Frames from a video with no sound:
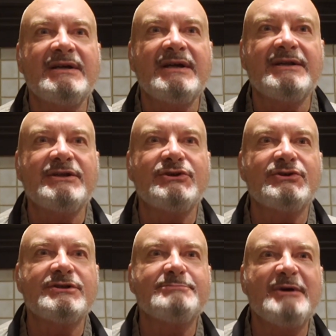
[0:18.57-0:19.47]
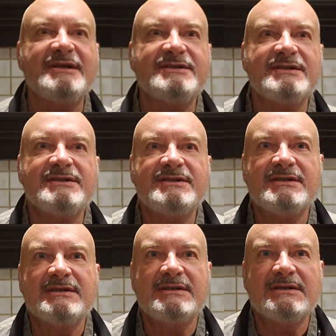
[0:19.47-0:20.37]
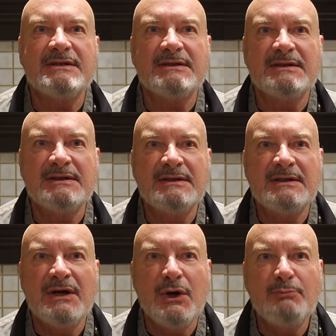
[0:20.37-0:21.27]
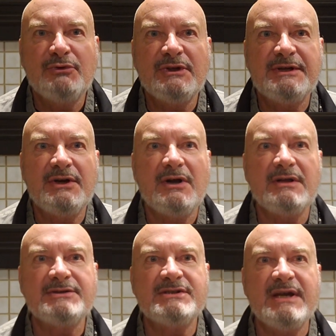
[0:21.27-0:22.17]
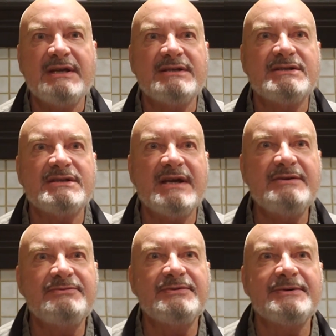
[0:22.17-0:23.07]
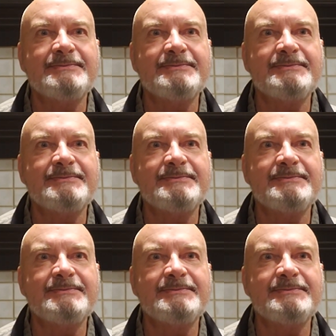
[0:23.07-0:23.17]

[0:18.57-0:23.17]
and in your spaces. Hopefully you're all staying safe,